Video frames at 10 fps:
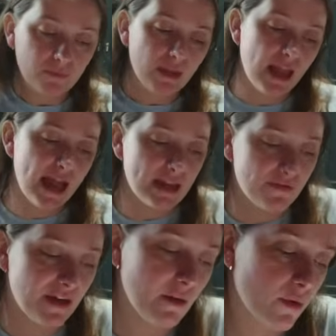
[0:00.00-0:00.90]
if
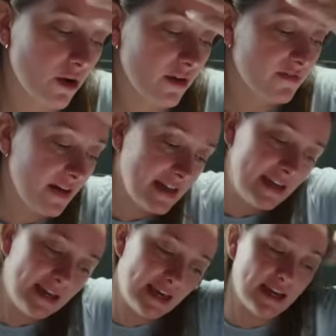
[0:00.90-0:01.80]
they were
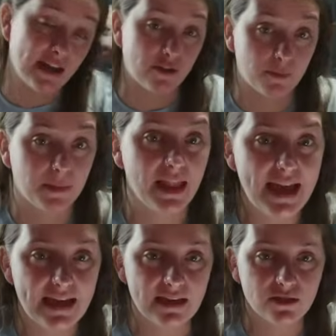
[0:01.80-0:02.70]
fighting in another
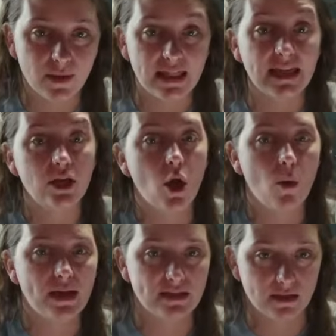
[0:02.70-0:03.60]
place, right, like
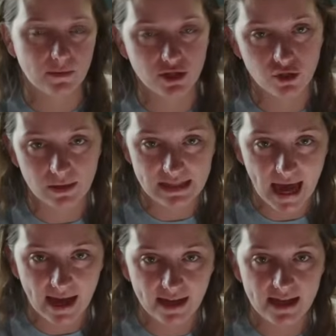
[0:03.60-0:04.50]
going somewhere to
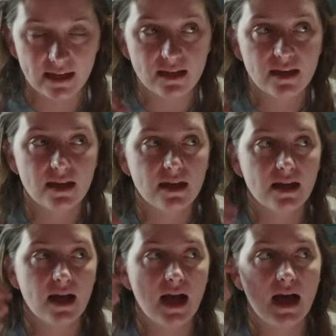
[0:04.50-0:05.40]
attack it,
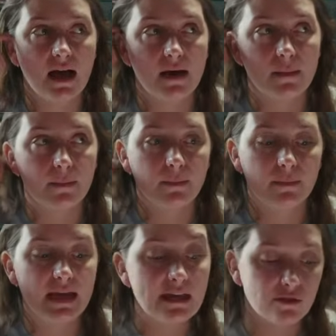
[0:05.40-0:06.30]

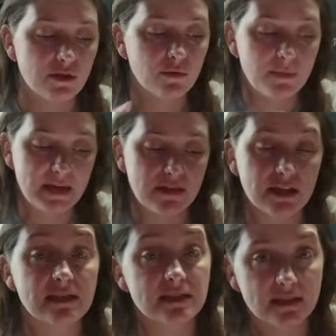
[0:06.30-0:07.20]
either it would be
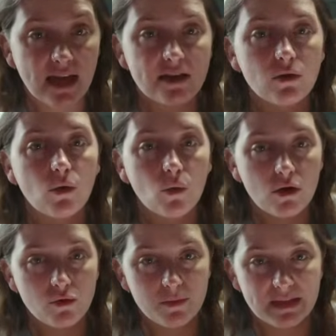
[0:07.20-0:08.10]
this style or
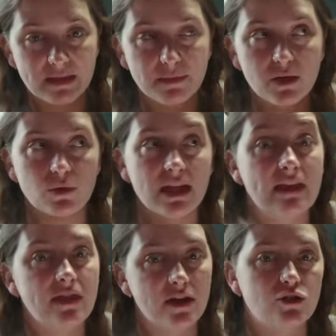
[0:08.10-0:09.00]
it would be something where
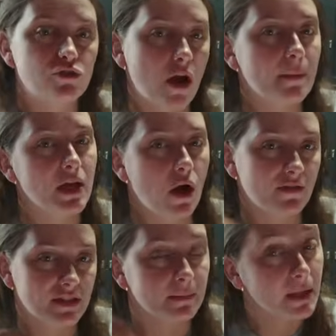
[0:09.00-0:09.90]
like they're dropping
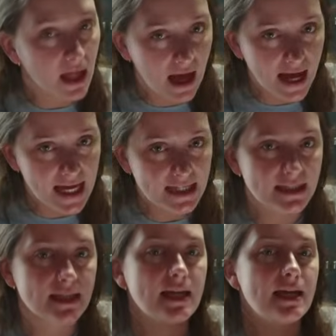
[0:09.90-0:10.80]
off
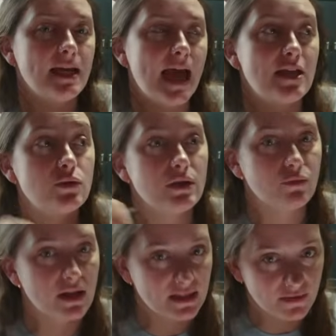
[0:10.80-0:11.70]
supplies and doing
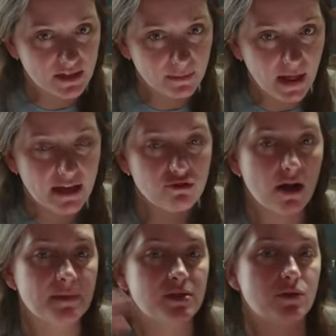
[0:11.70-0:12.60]
runs of supply
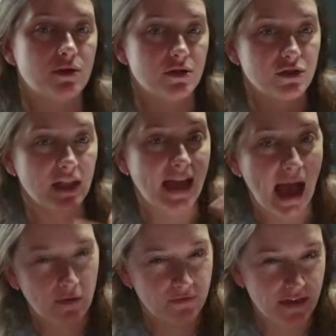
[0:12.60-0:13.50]
drops in order to like
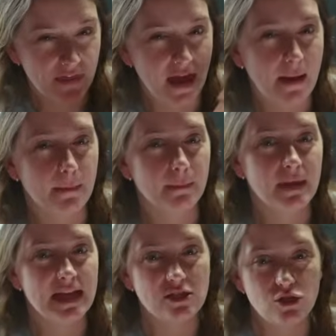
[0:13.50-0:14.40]
outfit them
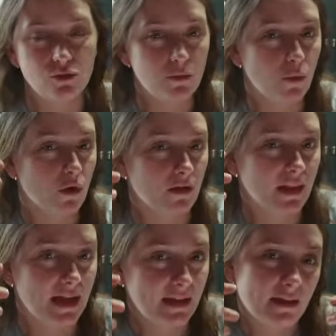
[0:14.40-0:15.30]
into more
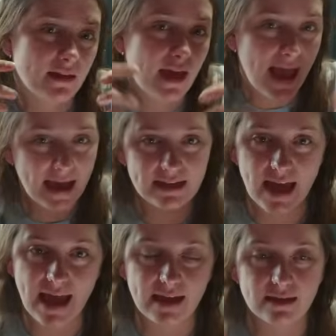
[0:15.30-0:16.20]
like
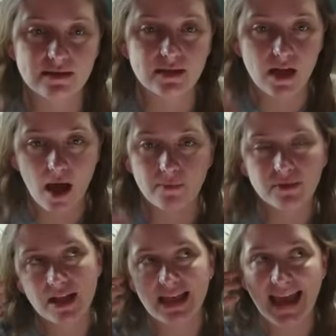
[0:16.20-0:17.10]
hand-to-hand well,
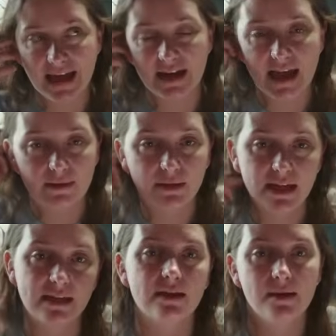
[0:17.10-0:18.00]
not like hand-to-hand, but
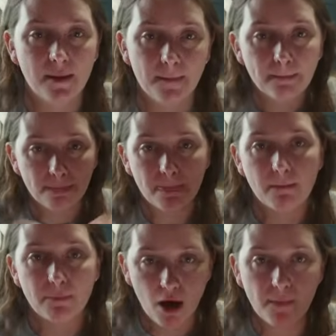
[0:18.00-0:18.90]
like
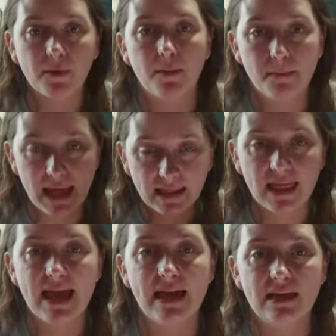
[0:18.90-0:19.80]
proper
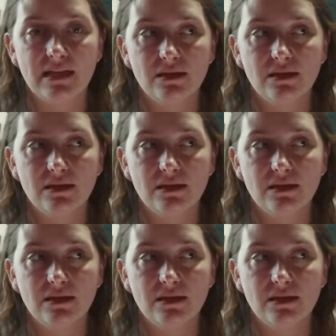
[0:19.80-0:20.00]
melee